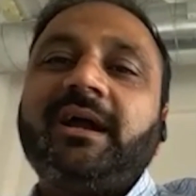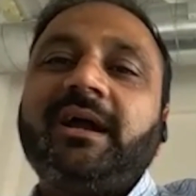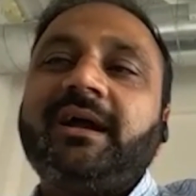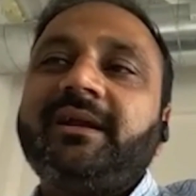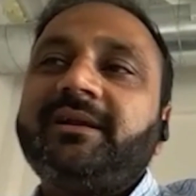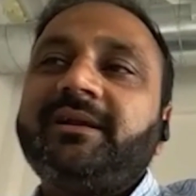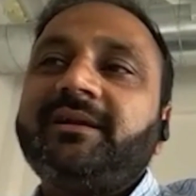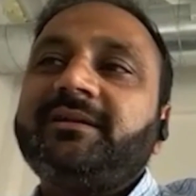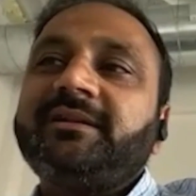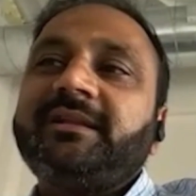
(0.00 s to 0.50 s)

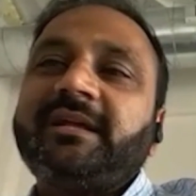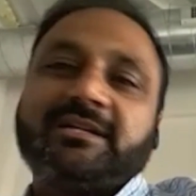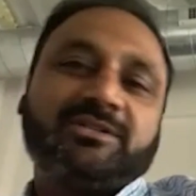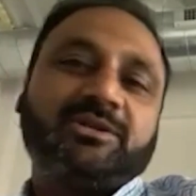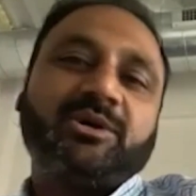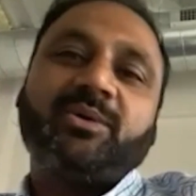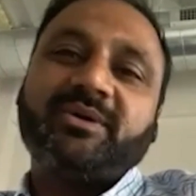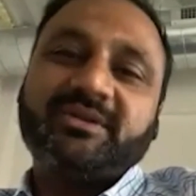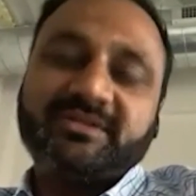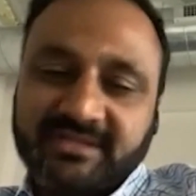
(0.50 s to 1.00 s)
And
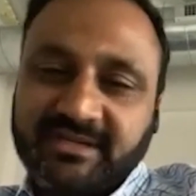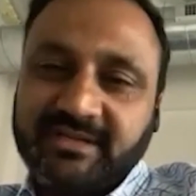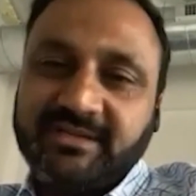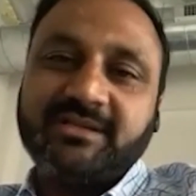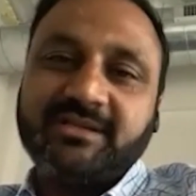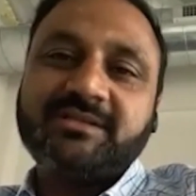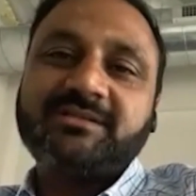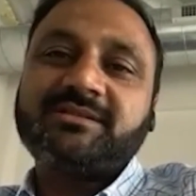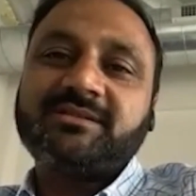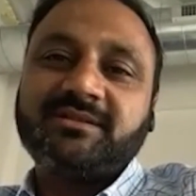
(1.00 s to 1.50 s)
that's how I
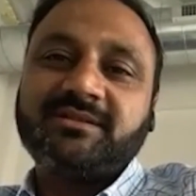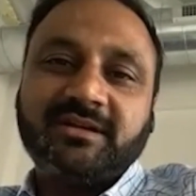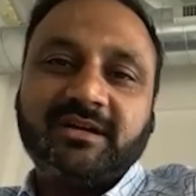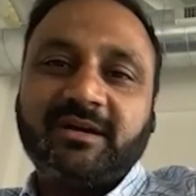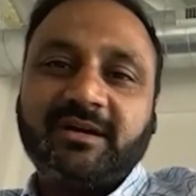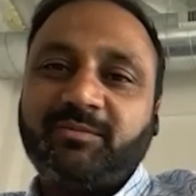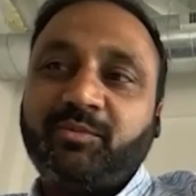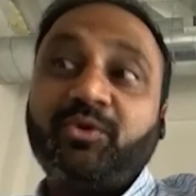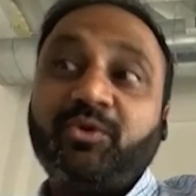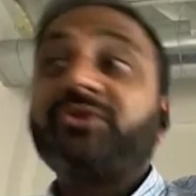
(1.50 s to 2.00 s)
see this
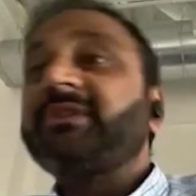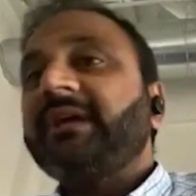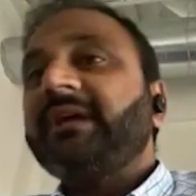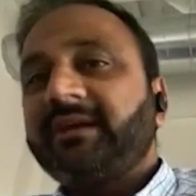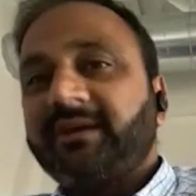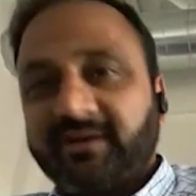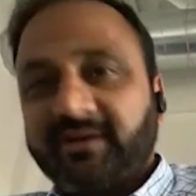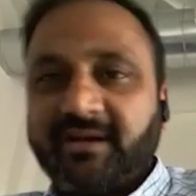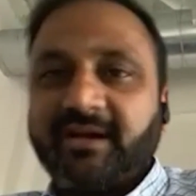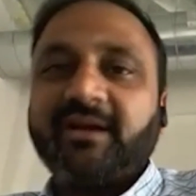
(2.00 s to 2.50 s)
uh, more
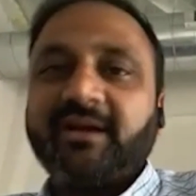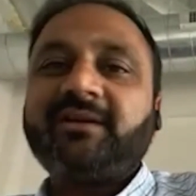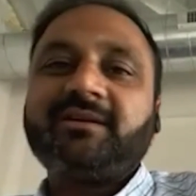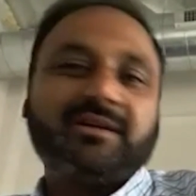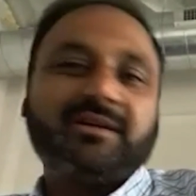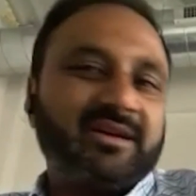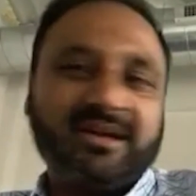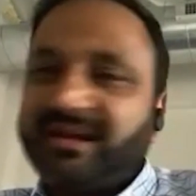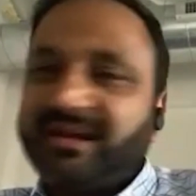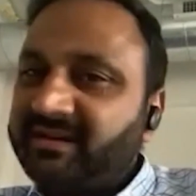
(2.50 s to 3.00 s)
than
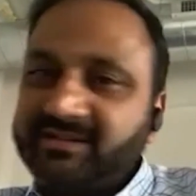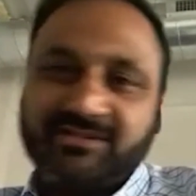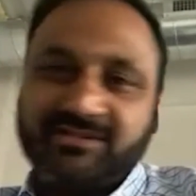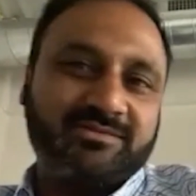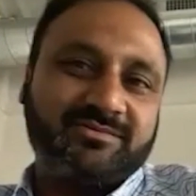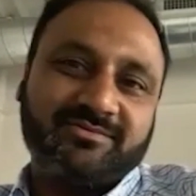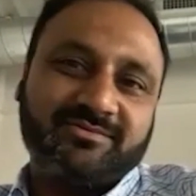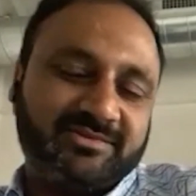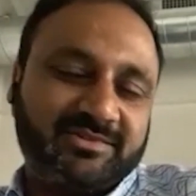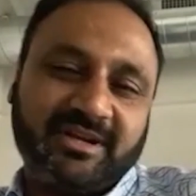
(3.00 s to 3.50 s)
cricket. Cricket
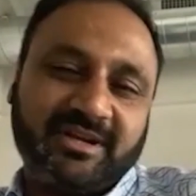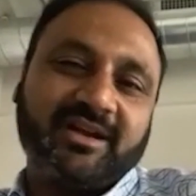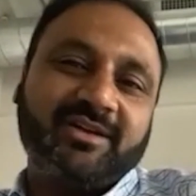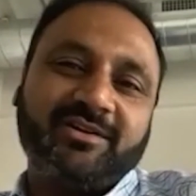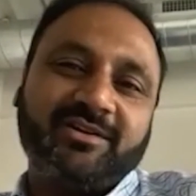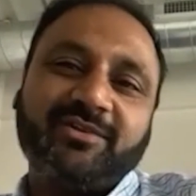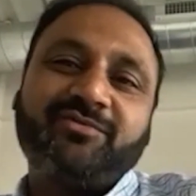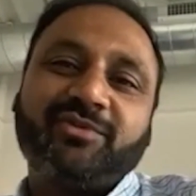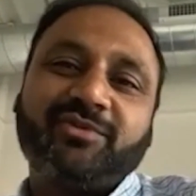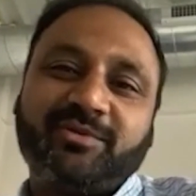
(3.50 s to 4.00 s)
is
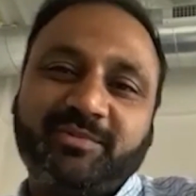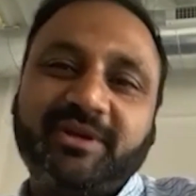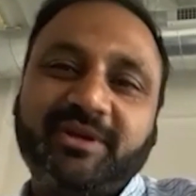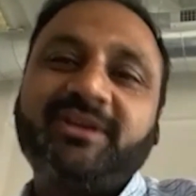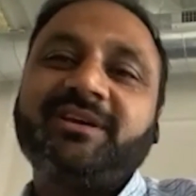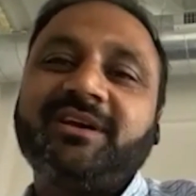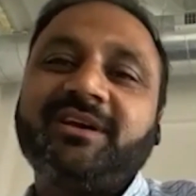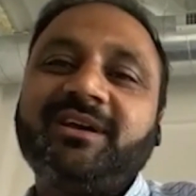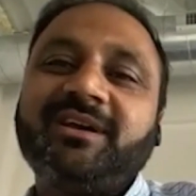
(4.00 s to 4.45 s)
secondary for me.